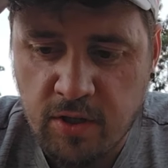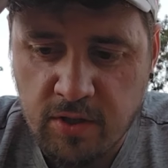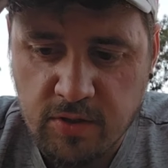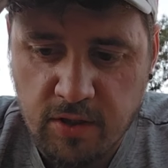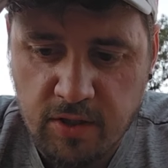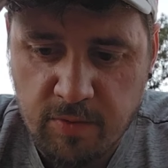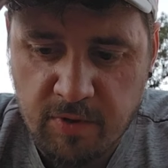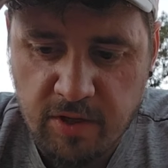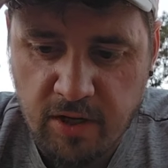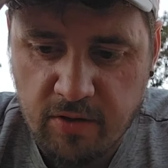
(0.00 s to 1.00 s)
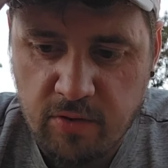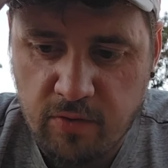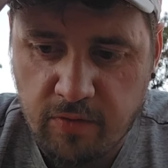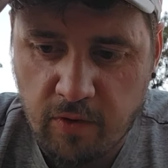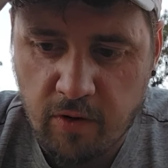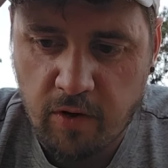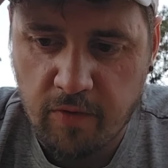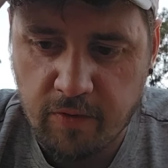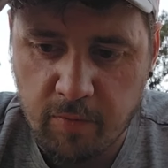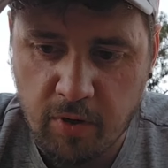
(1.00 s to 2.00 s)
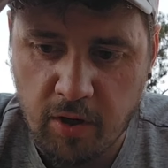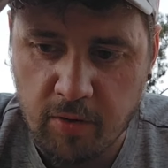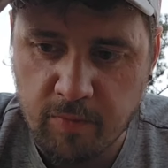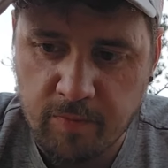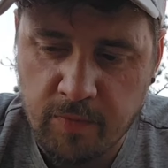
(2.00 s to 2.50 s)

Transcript: So I like to be not too far off the bottom.